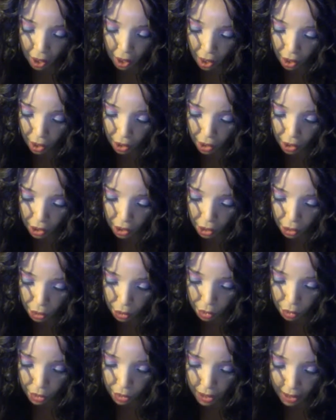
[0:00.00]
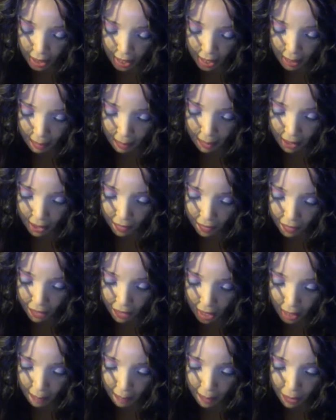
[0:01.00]
all whose names have
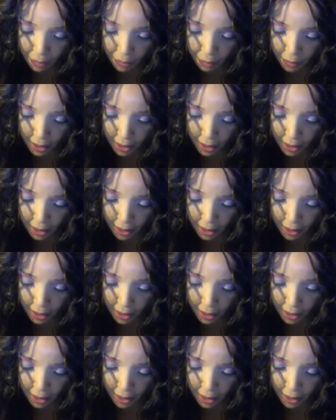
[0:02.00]
not been